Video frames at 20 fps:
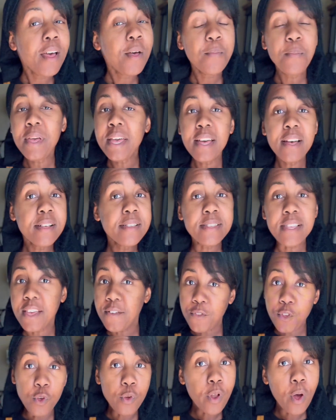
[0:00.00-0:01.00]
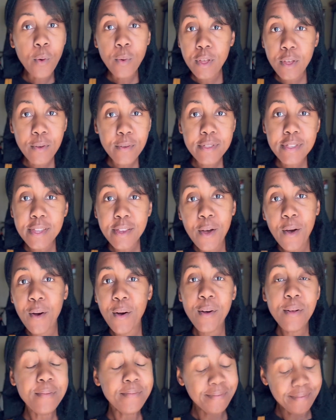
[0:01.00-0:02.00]
because if you don't use it
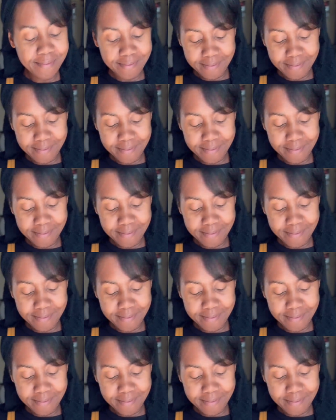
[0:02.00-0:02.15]
all,